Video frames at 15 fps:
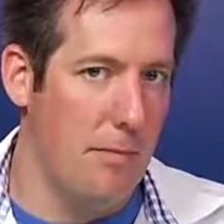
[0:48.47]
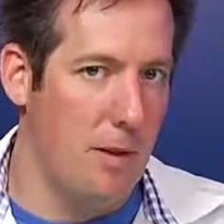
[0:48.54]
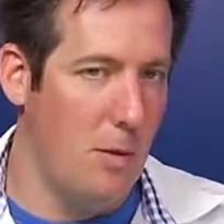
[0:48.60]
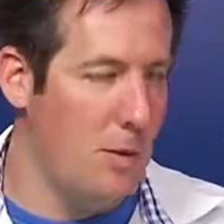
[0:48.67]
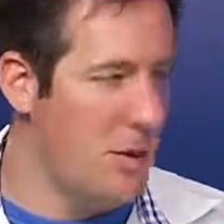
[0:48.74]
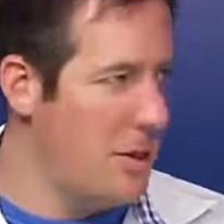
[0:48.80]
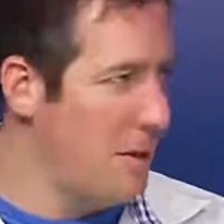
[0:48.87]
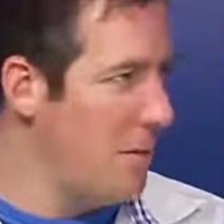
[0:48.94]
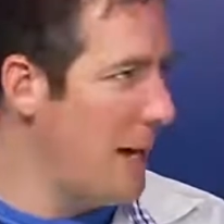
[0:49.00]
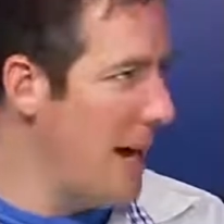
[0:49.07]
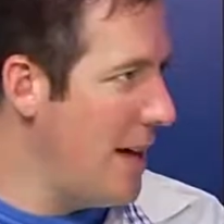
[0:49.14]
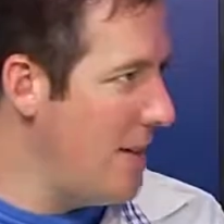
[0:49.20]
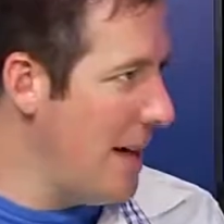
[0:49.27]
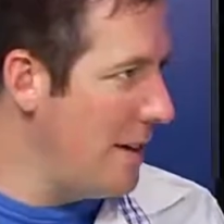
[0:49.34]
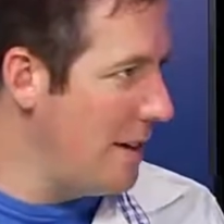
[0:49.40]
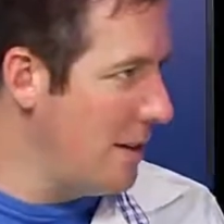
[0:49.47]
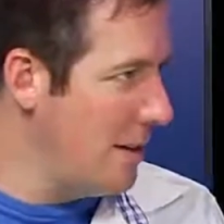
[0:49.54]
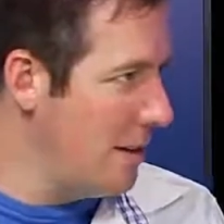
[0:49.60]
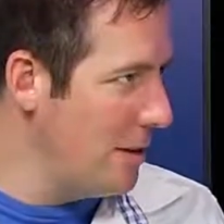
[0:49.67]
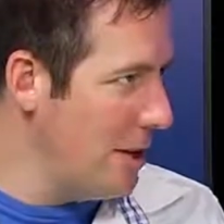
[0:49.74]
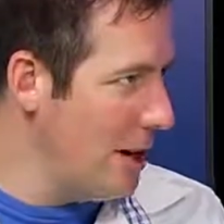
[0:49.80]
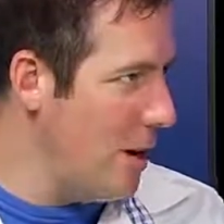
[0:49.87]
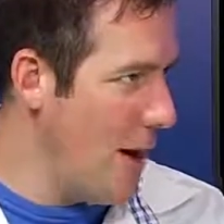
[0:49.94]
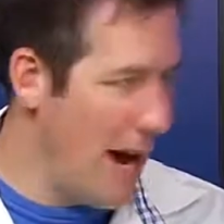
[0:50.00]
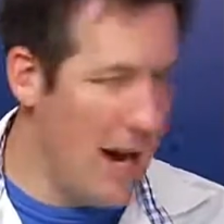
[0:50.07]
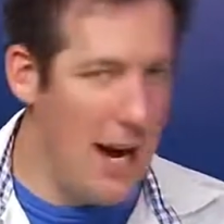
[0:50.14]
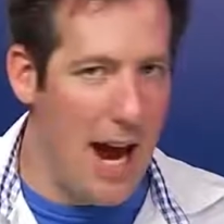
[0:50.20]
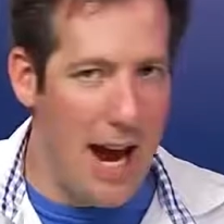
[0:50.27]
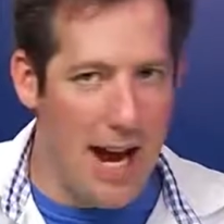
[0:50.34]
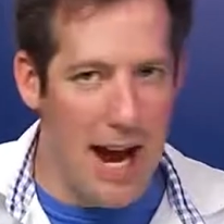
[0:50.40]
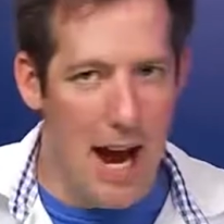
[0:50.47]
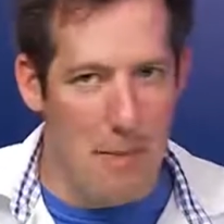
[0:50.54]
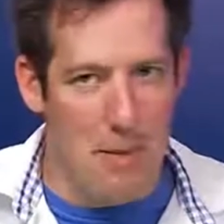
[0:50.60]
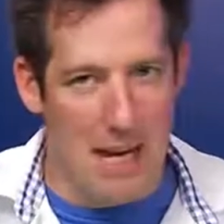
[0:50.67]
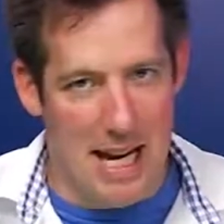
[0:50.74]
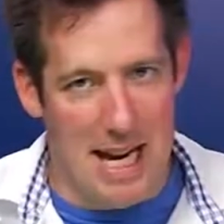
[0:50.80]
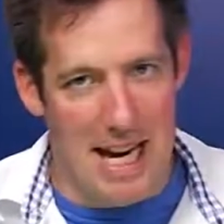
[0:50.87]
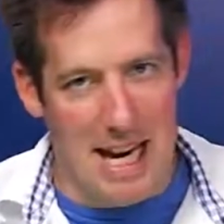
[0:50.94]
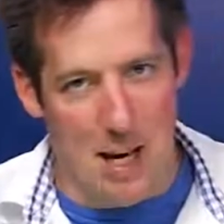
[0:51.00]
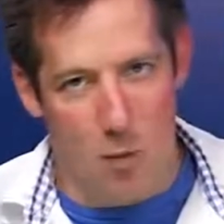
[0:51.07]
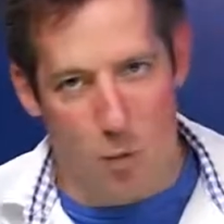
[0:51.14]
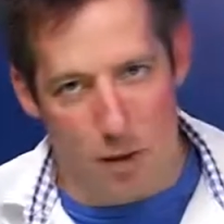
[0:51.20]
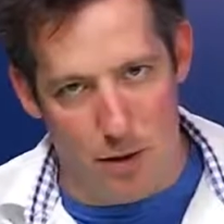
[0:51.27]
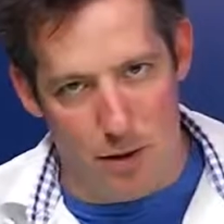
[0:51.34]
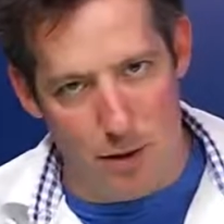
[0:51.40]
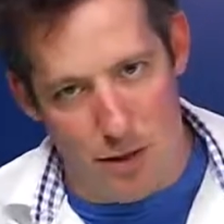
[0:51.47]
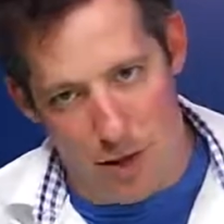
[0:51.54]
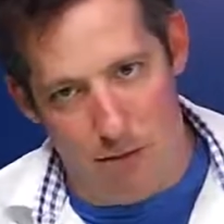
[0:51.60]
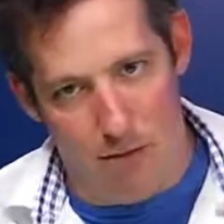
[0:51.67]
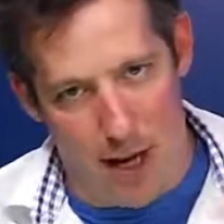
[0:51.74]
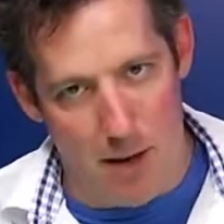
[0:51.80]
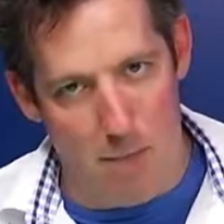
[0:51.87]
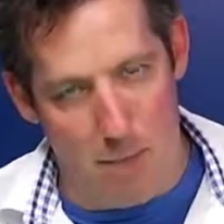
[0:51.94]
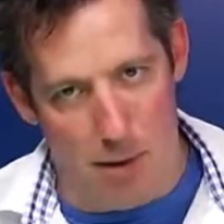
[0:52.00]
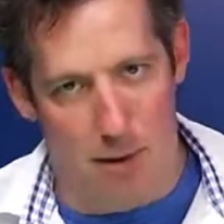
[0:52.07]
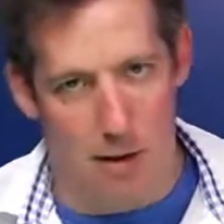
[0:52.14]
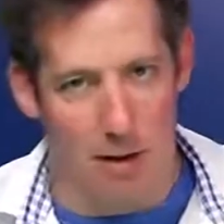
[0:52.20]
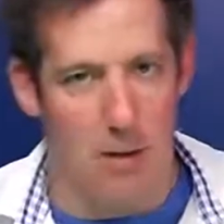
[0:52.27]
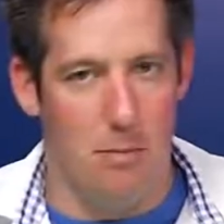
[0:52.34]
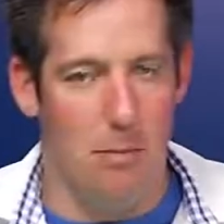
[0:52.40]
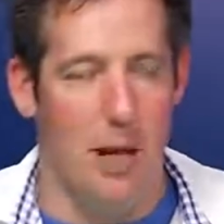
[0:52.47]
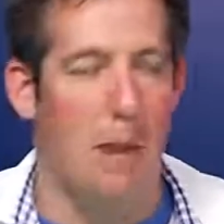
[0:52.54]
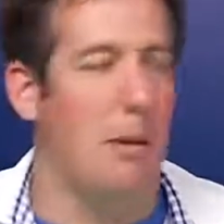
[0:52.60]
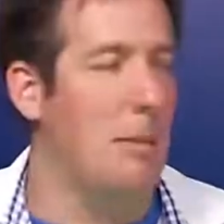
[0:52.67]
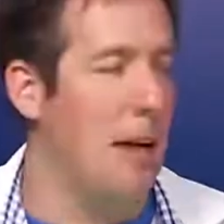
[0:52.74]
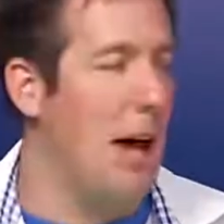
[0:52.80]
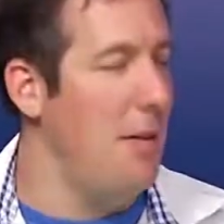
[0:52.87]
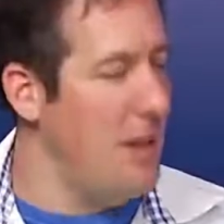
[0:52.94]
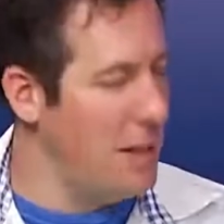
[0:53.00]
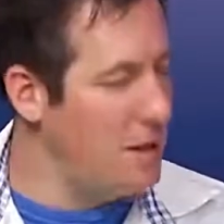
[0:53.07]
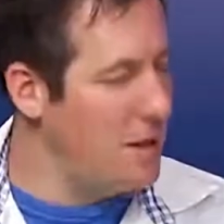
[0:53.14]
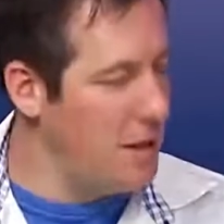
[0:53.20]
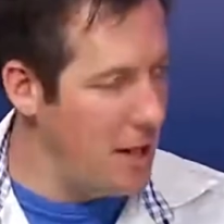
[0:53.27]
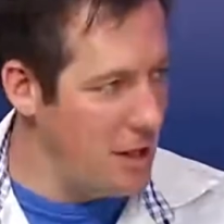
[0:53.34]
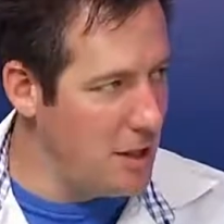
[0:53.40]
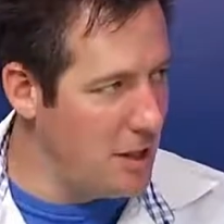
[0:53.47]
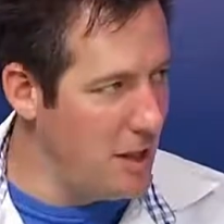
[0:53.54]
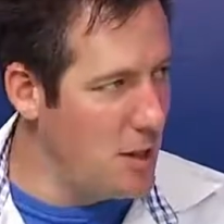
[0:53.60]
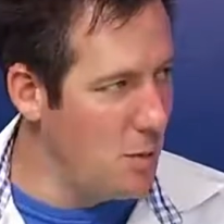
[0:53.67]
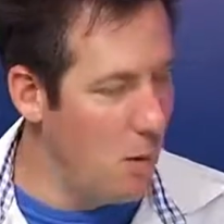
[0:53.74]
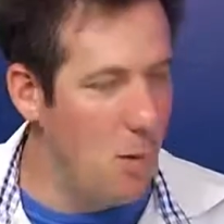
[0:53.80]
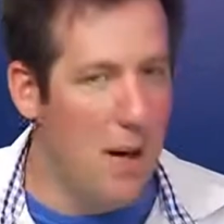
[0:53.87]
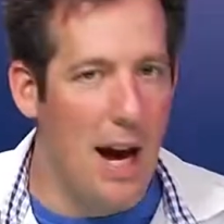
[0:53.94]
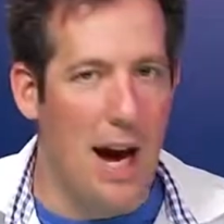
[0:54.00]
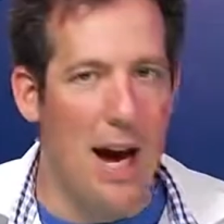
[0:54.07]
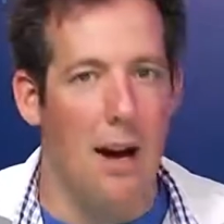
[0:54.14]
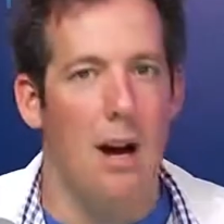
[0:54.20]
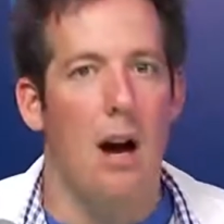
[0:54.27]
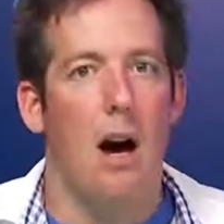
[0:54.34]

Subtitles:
We just simply had that little, NAME equals and input and blah, blah, blah. That's what we had.